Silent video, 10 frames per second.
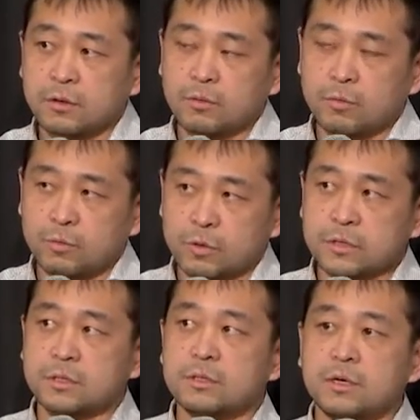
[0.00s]

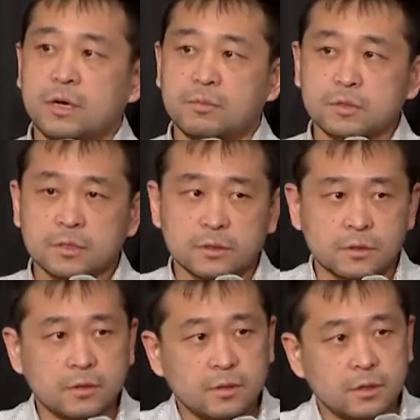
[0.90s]
what
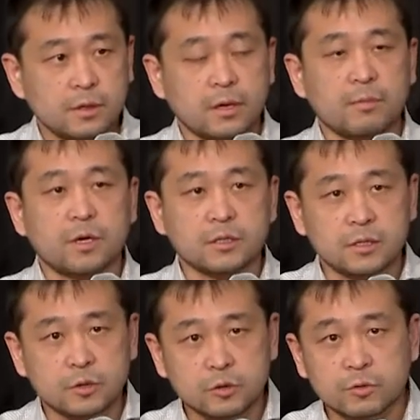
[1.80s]
Emerson and
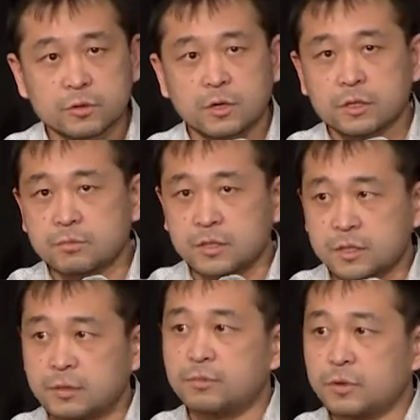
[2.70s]
MRTN tools
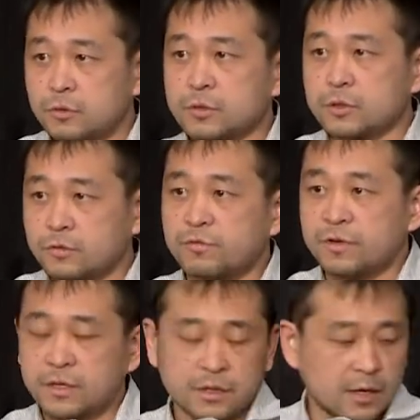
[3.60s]
ultimately build to
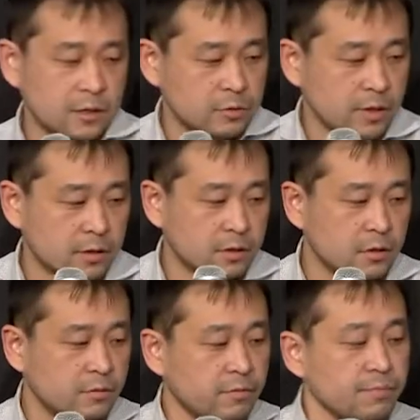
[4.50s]
feed the data to get the
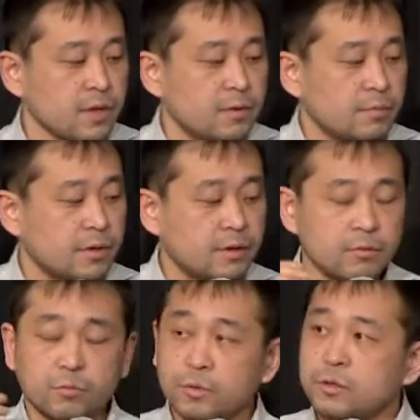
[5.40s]
curve. But
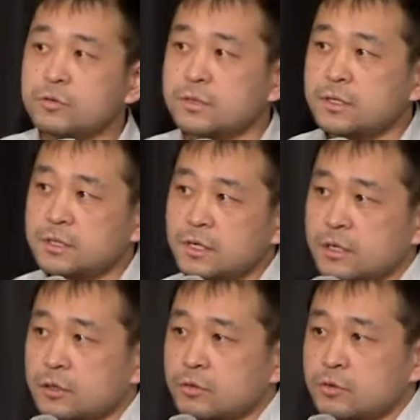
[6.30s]
then we use these
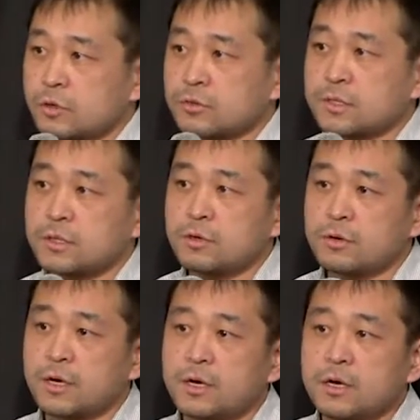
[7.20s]
data to try to see,
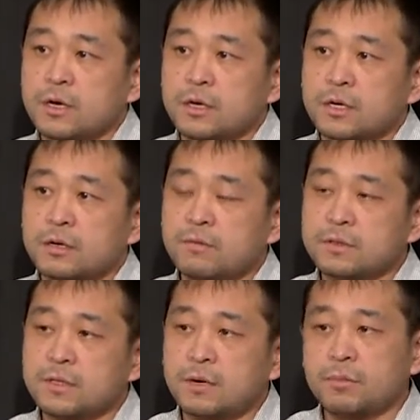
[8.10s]
okay,
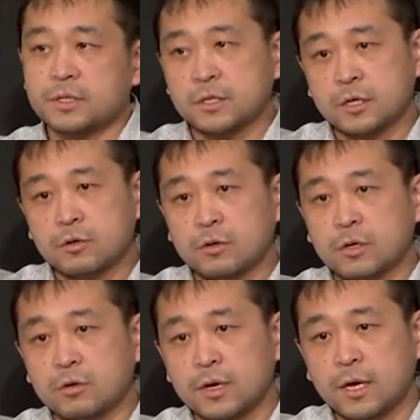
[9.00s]
given that particular
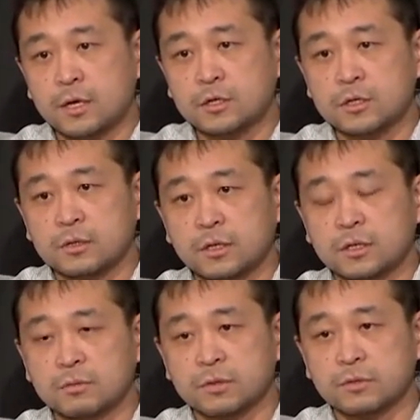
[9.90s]
location in
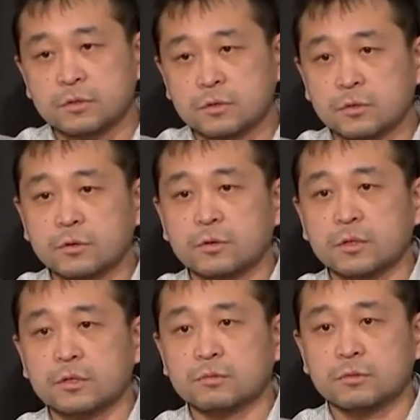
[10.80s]
terms of the soil,
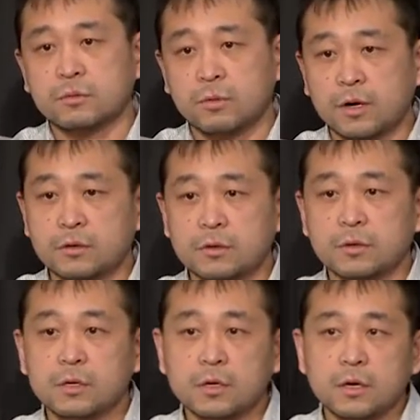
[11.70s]
in terms of the weather,
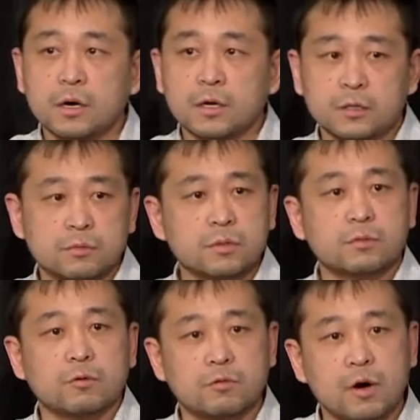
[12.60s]
in terms of
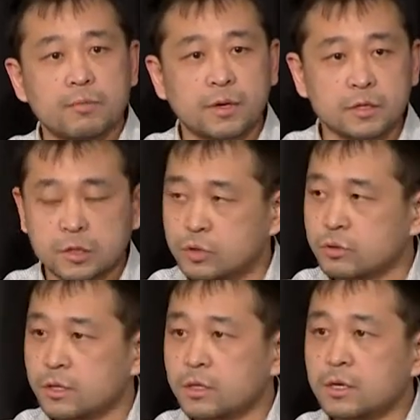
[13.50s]
the crop
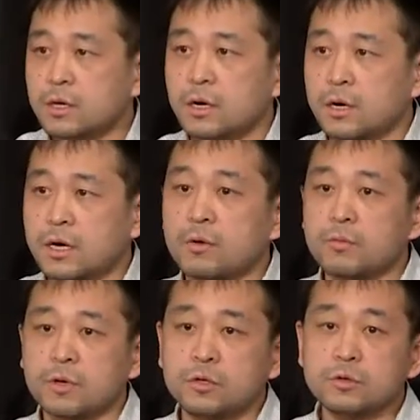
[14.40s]
history, can
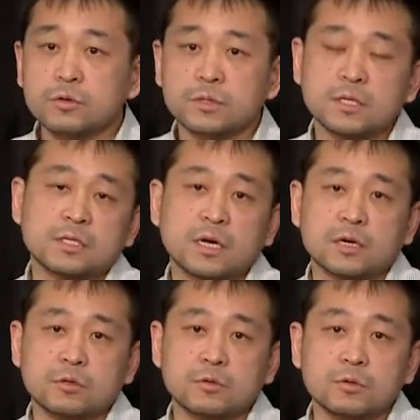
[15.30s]
we use these
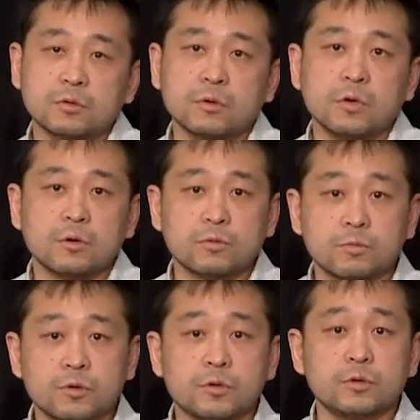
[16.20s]
data to
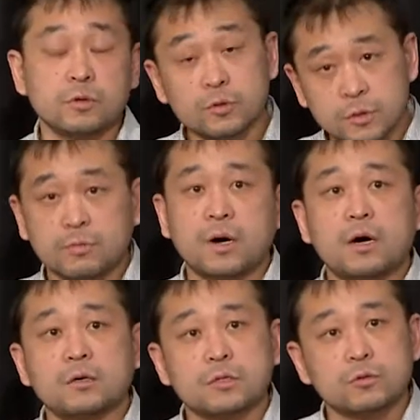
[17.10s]
use the
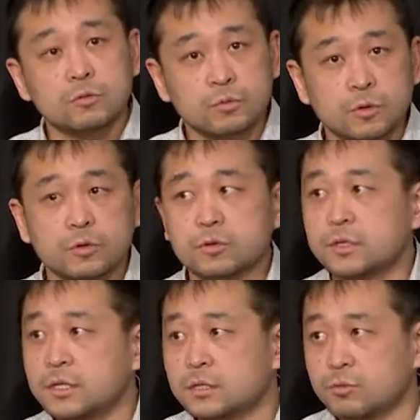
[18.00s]
models to reproduce
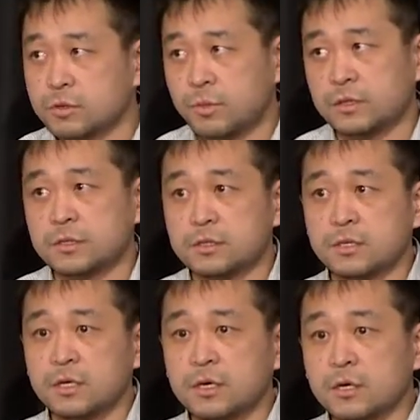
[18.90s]
these responses?
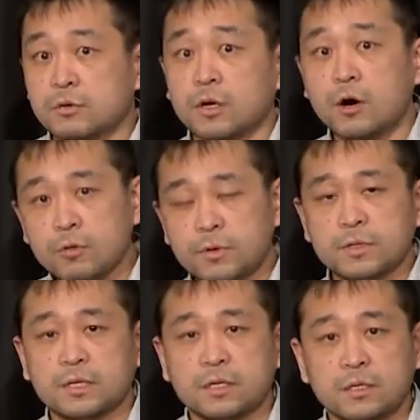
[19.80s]
The hope
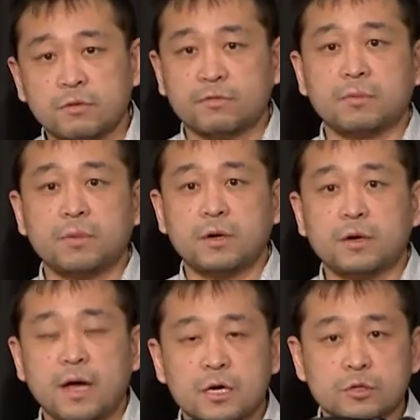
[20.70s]
is that if the model
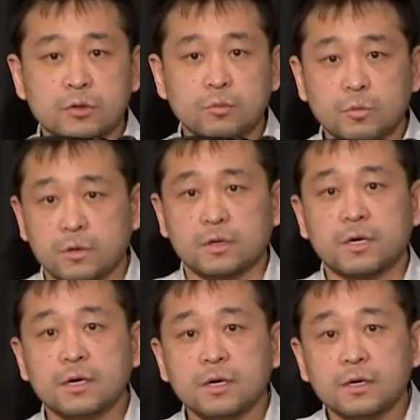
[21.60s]
actually
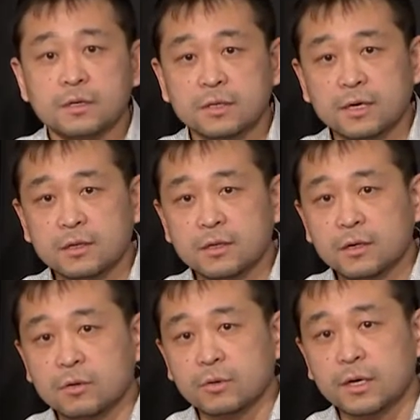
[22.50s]
work, then
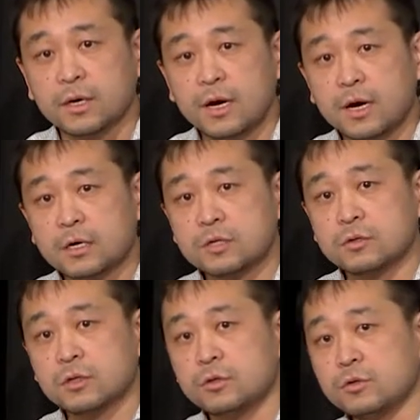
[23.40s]
we can
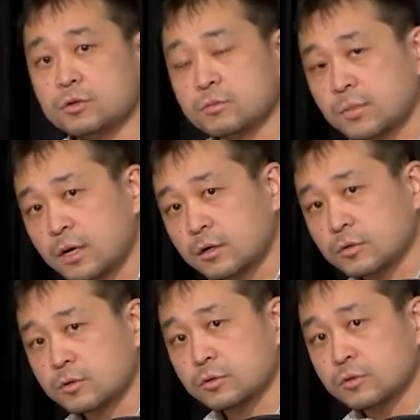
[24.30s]
actually use model
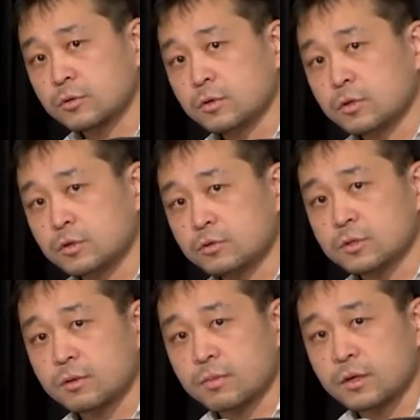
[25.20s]
to do
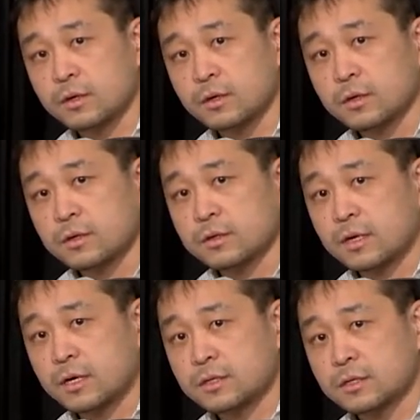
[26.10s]
something
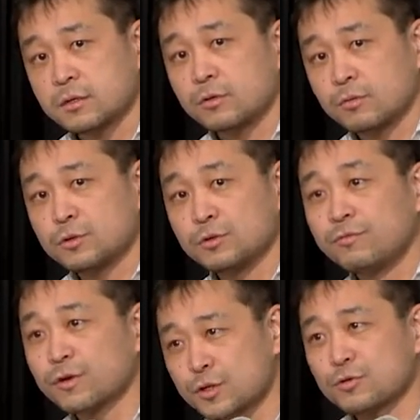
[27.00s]
that do
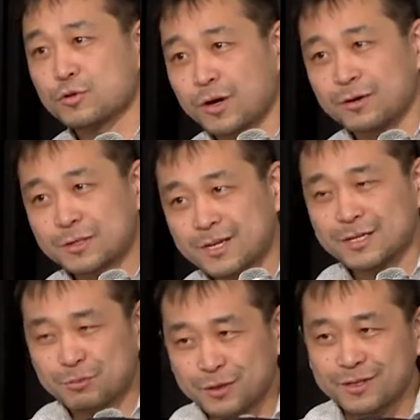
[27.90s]
virtual trials.
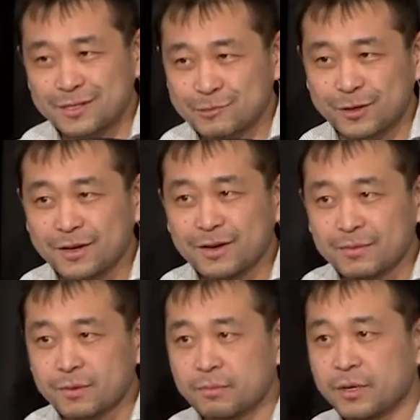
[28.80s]
Let's put it this way.
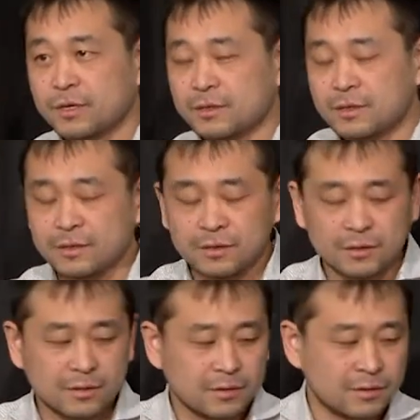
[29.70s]
But
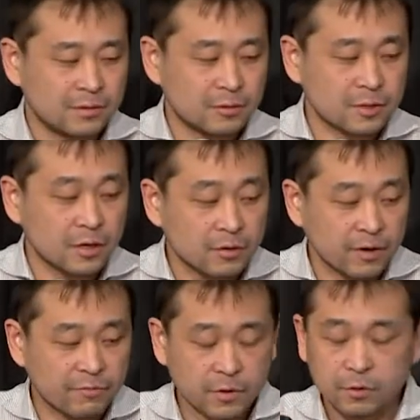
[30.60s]
there's a lot of
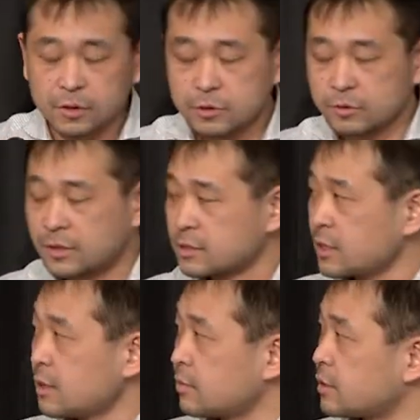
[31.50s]
effort going into this.
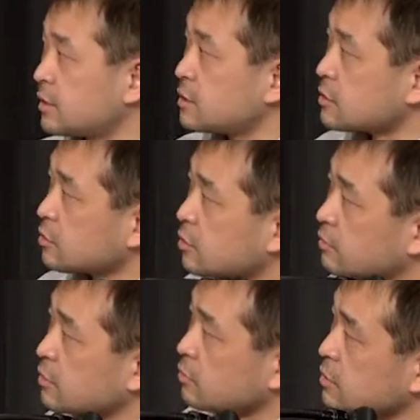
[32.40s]
But this is sort of
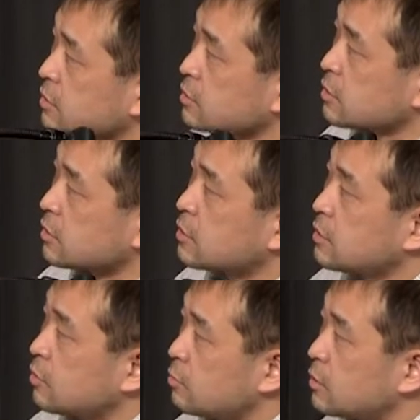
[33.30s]
the research
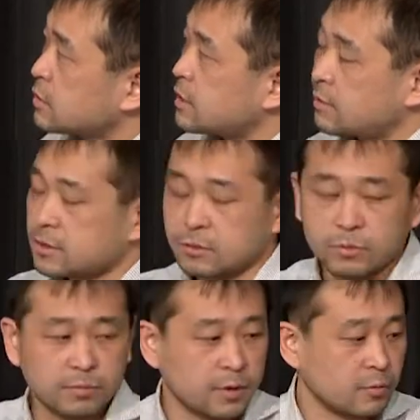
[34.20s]
work that
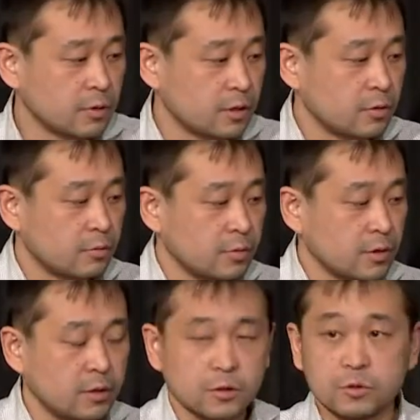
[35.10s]
we've been working on.
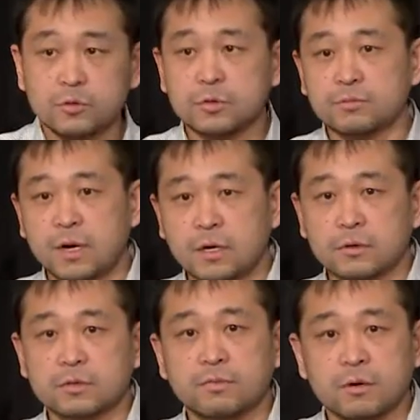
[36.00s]
We use
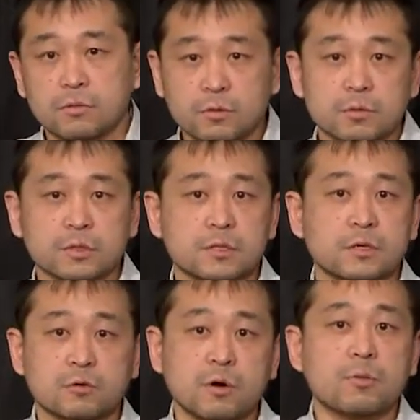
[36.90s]
models very rigorously
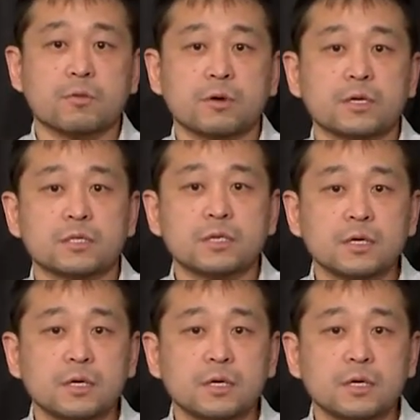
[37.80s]
corroborate.